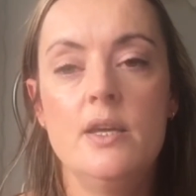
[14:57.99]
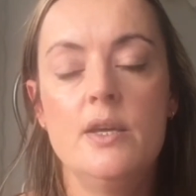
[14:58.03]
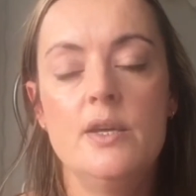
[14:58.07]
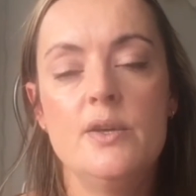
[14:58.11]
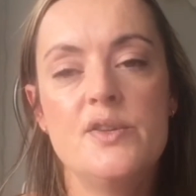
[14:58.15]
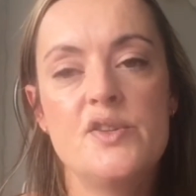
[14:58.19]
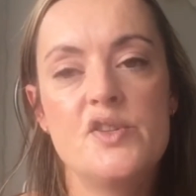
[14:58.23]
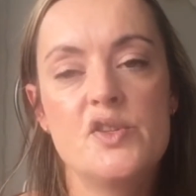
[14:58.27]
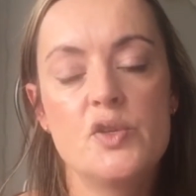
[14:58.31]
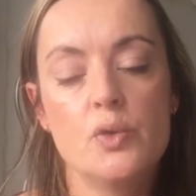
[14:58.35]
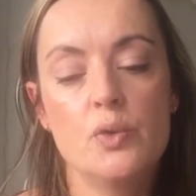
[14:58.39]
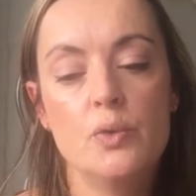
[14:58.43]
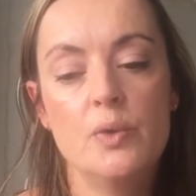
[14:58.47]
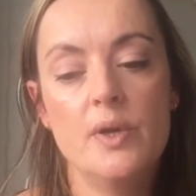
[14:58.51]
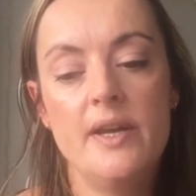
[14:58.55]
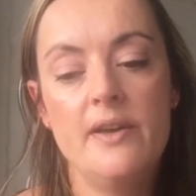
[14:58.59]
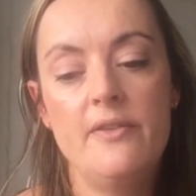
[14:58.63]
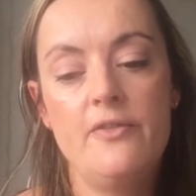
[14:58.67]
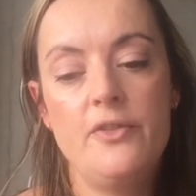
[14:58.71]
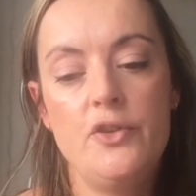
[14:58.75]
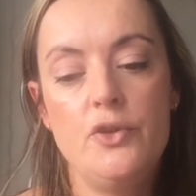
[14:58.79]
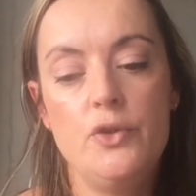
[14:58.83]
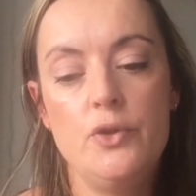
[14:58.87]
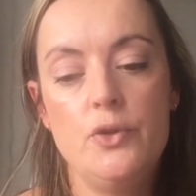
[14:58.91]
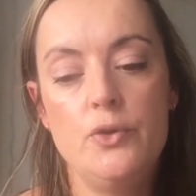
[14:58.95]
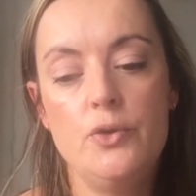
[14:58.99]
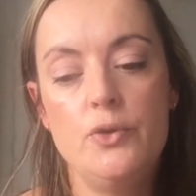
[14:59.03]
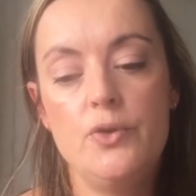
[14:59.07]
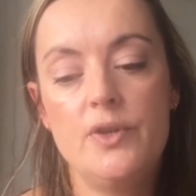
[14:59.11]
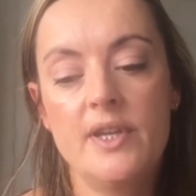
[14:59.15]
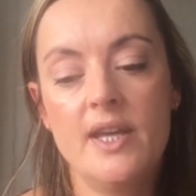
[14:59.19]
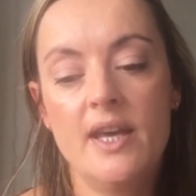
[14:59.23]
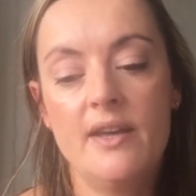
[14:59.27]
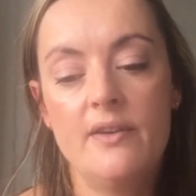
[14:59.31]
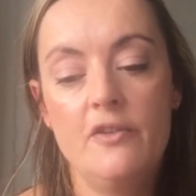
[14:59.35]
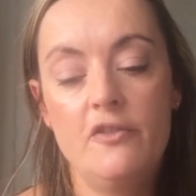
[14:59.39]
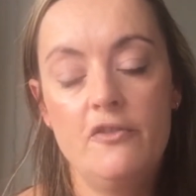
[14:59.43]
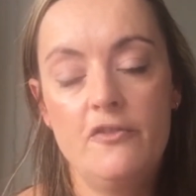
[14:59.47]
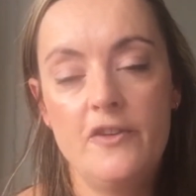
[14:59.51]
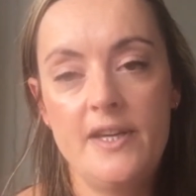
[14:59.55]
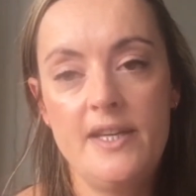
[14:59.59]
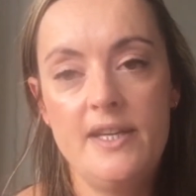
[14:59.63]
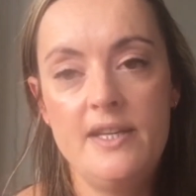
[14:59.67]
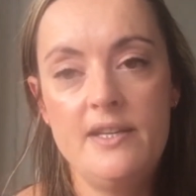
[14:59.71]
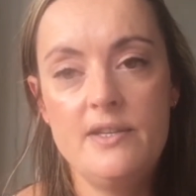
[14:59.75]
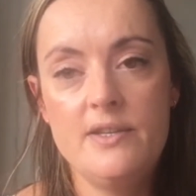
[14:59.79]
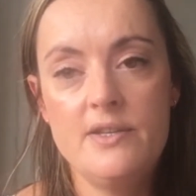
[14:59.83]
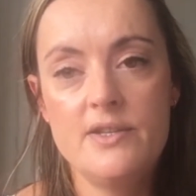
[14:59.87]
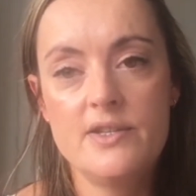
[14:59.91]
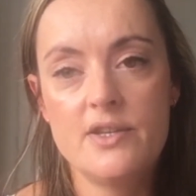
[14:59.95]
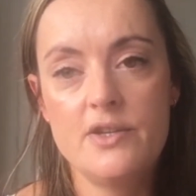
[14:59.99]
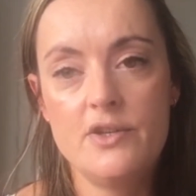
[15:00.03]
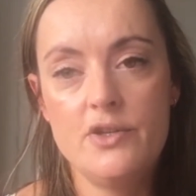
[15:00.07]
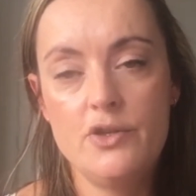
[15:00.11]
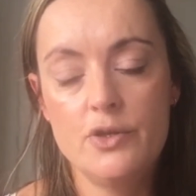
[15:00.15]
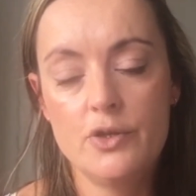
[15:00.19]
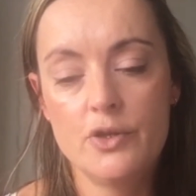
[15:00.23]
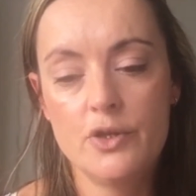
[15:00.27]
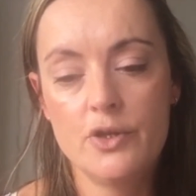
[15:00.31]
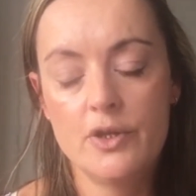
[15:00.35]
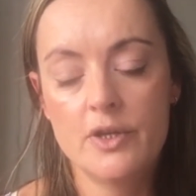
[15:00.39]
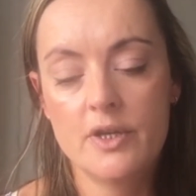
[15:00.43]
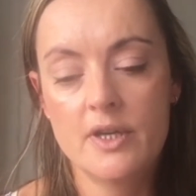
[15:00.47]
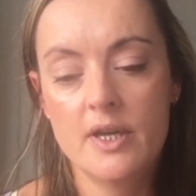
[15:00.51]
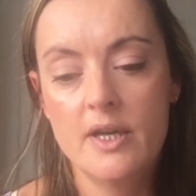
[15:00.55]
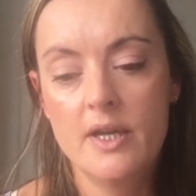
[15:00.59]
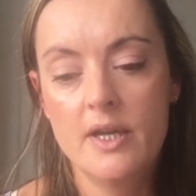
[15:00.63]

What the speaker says: So if you can find your